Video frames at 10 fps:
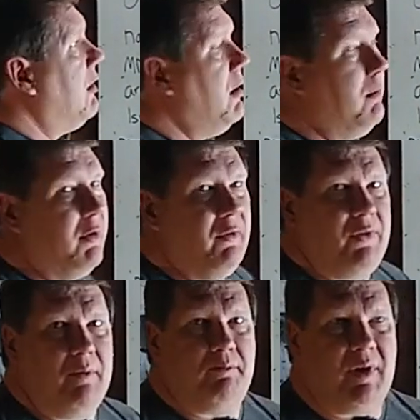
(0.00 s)
well coming
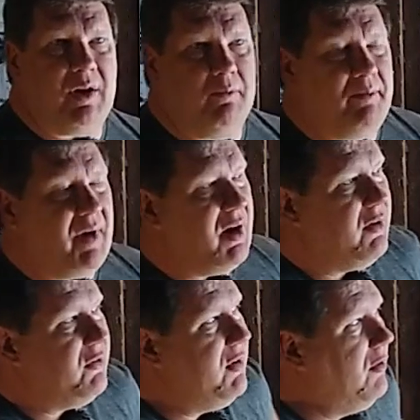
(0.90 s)
off that big
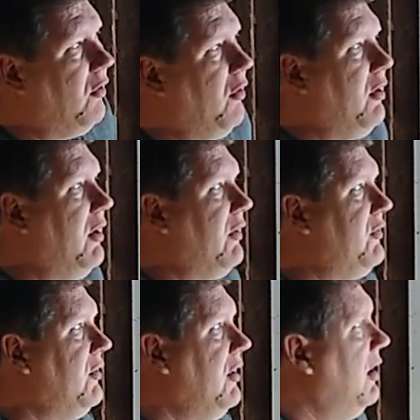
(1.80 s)
embarrassing
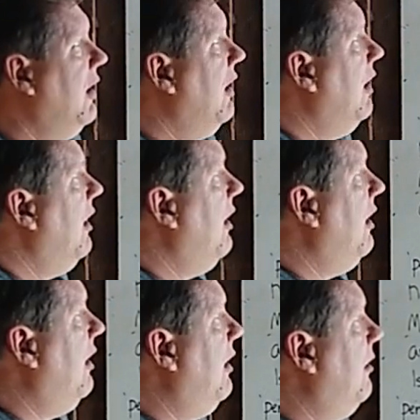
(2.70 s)
loss.
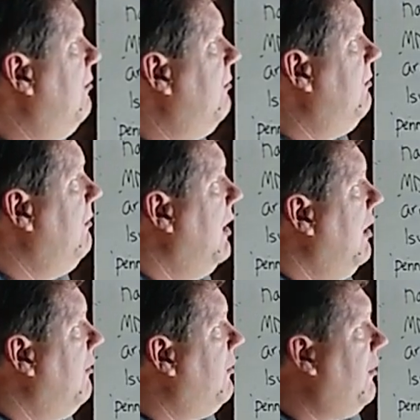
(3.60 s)

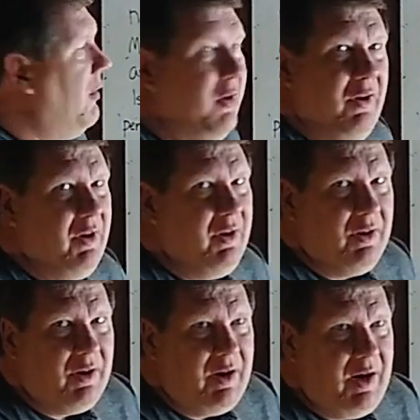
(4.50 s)
Florida
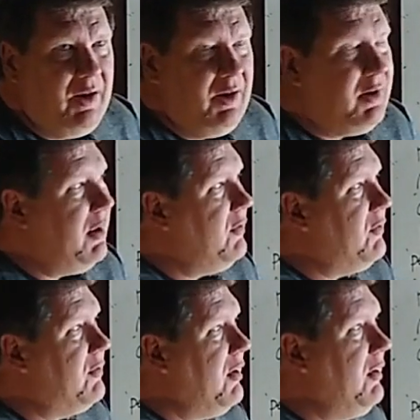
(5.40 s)
Atlantic,
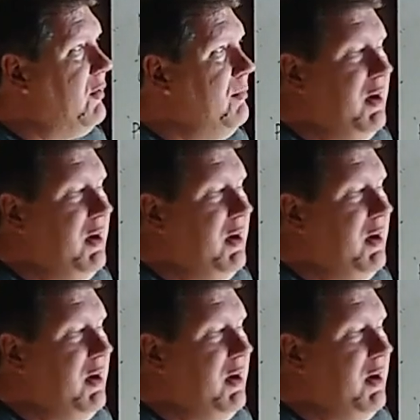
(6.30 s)
that strikes